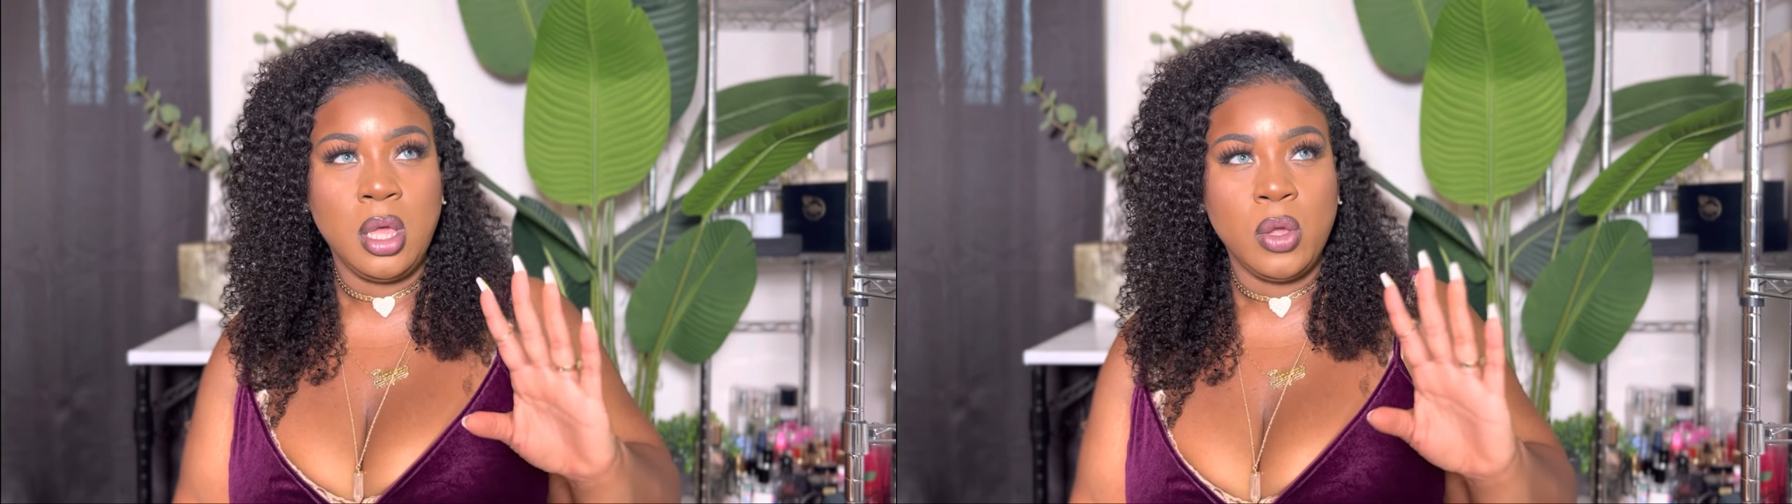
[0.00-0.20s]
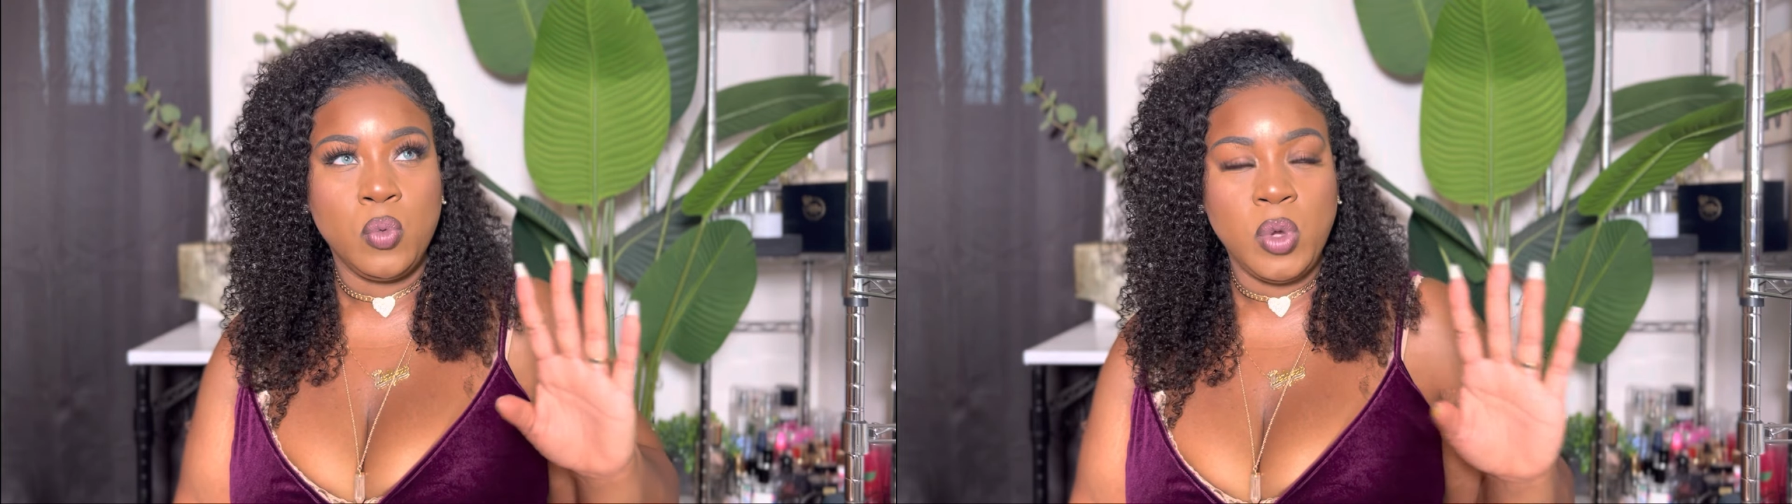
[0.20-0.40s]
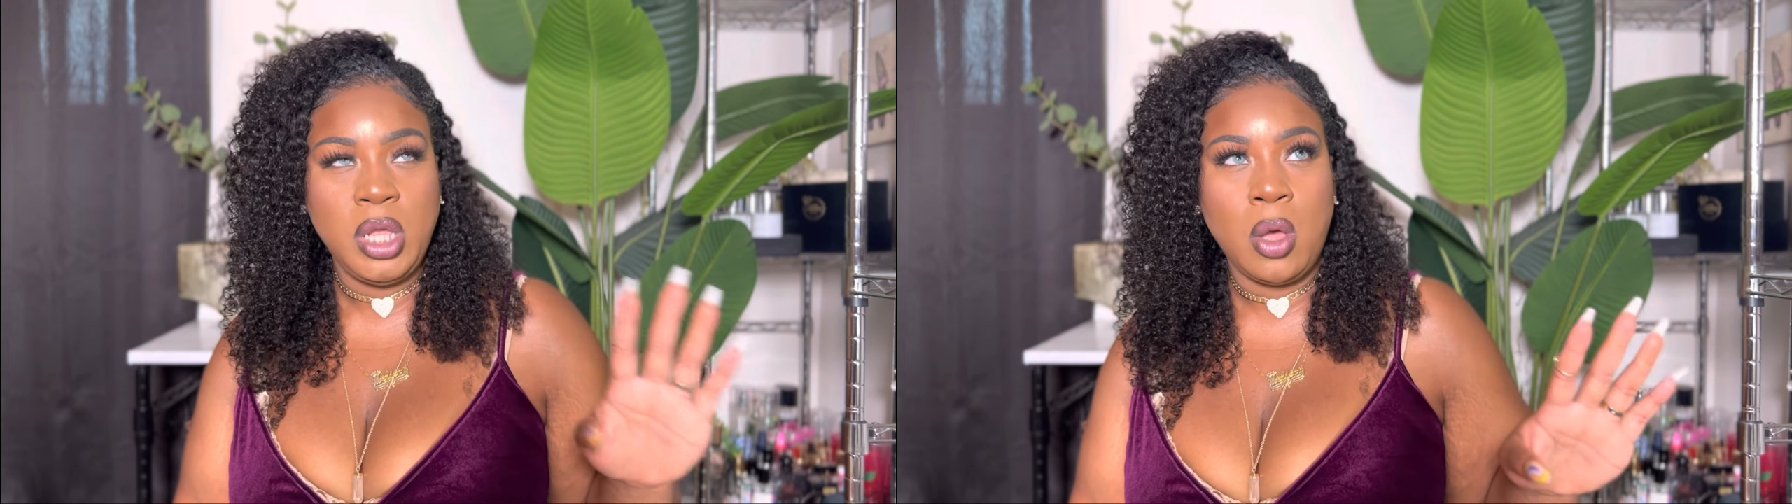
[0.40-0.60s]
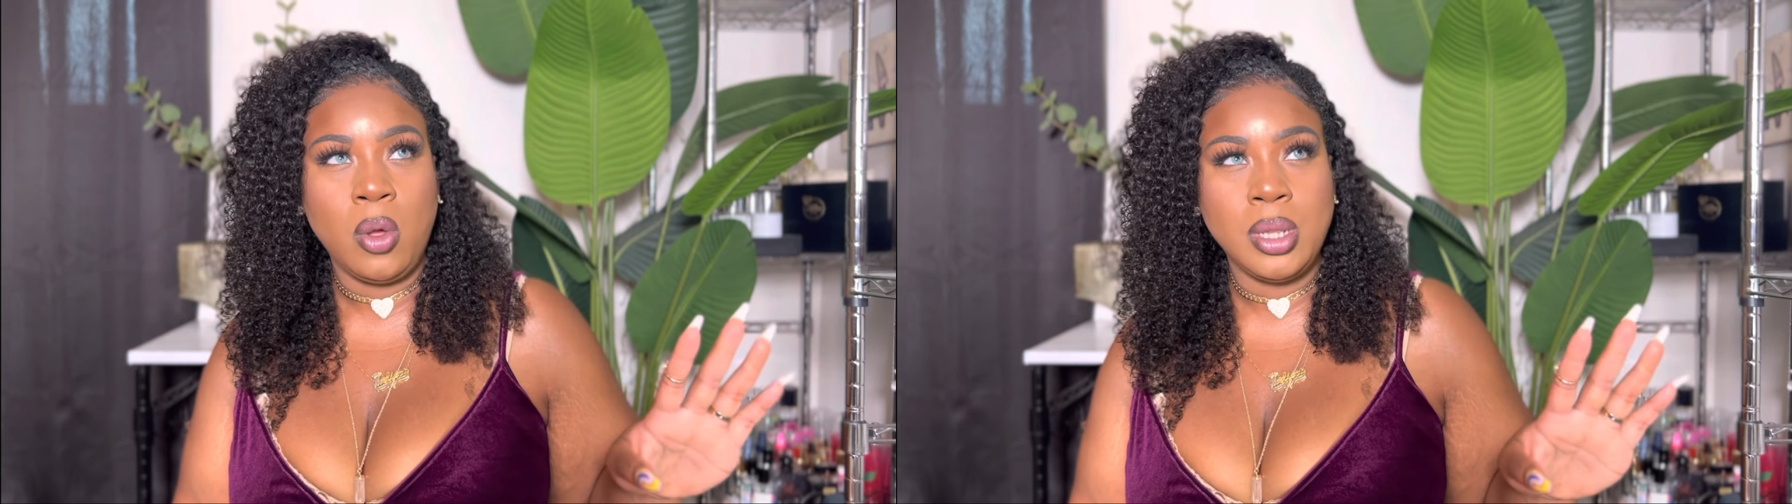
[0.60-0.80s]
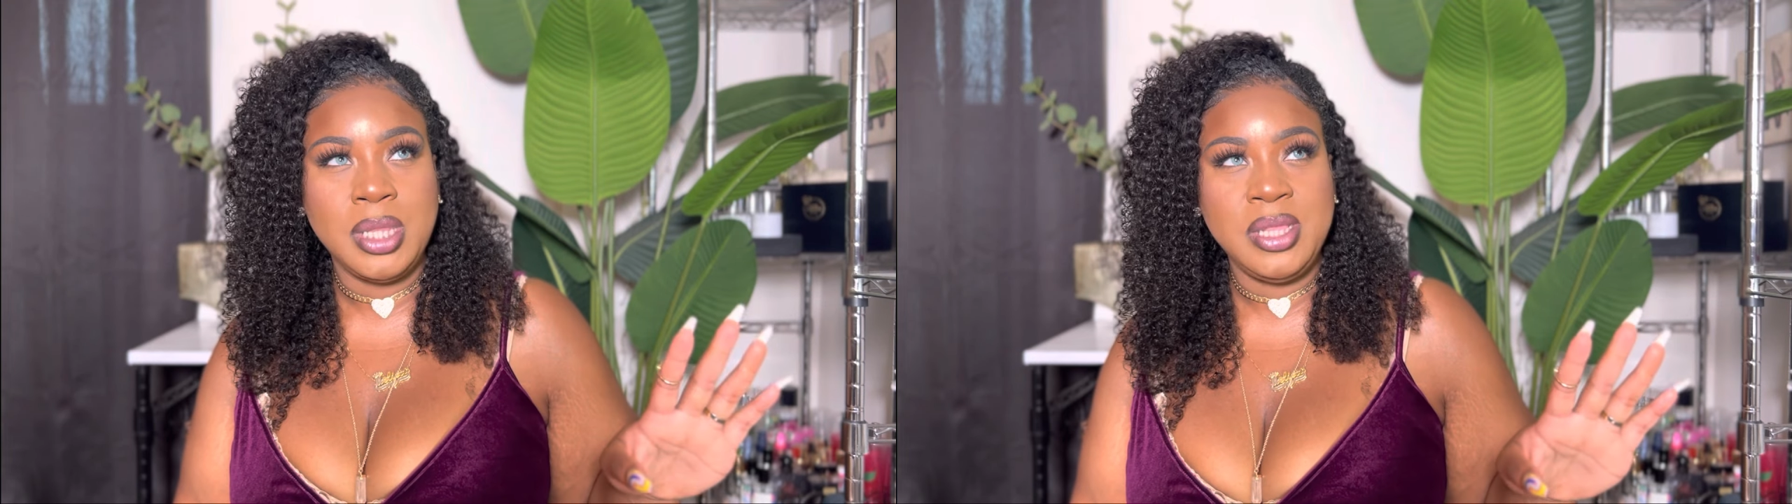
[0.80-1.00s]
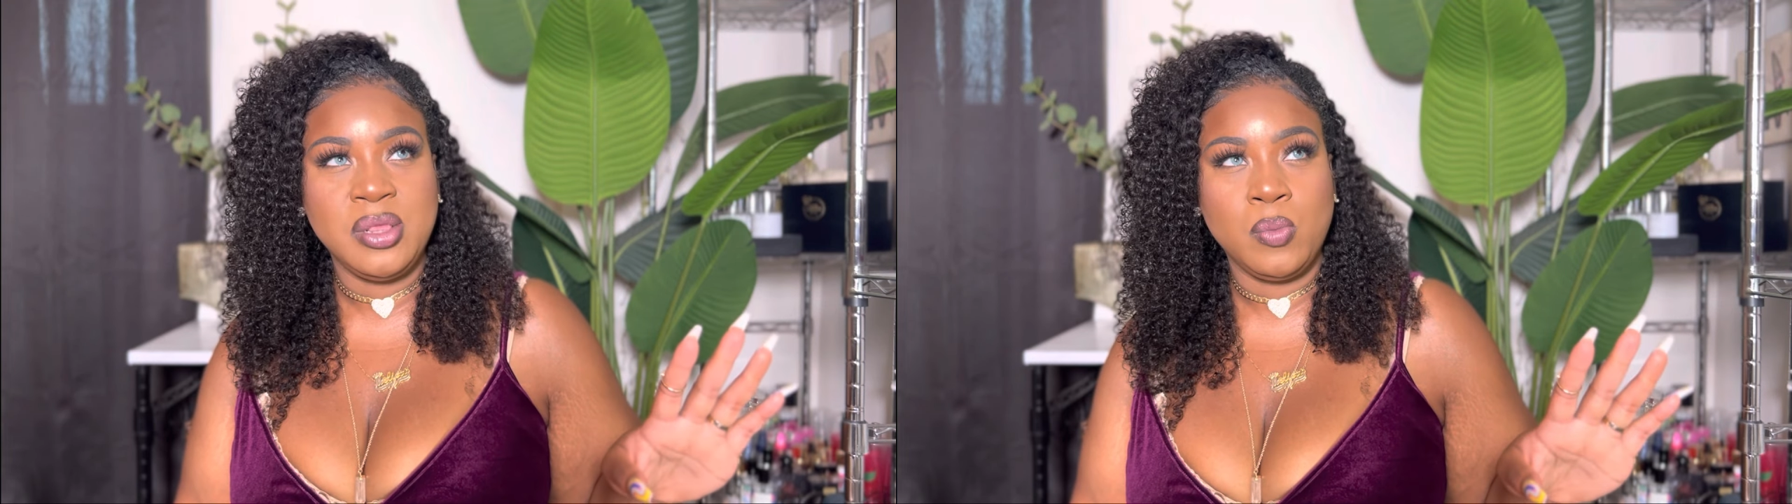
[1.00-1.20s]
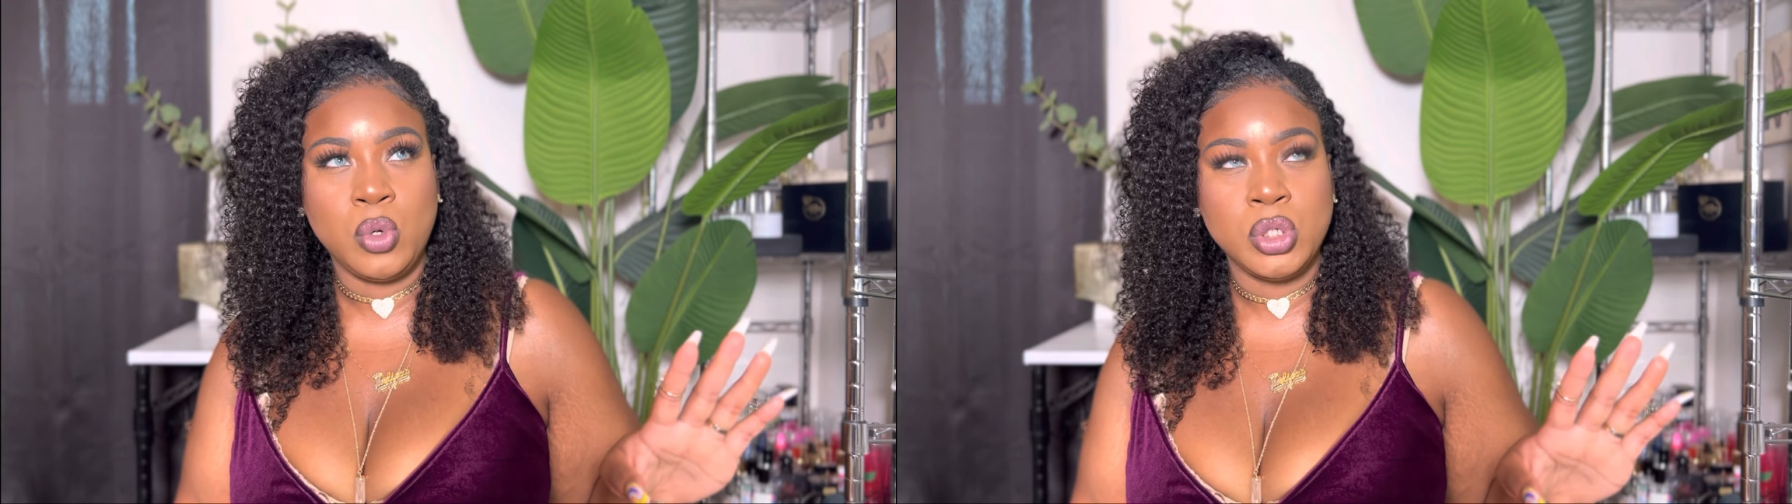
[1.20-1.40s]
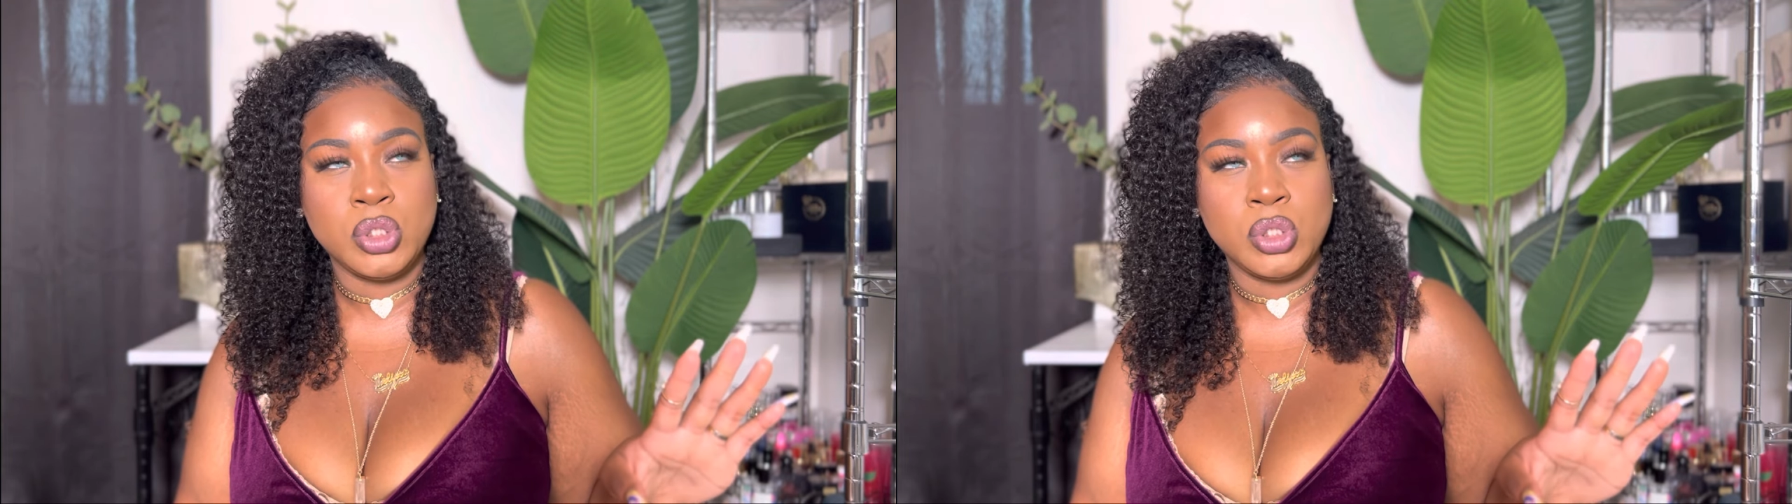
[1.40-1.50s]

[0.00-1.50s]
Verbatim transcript: Rio leans more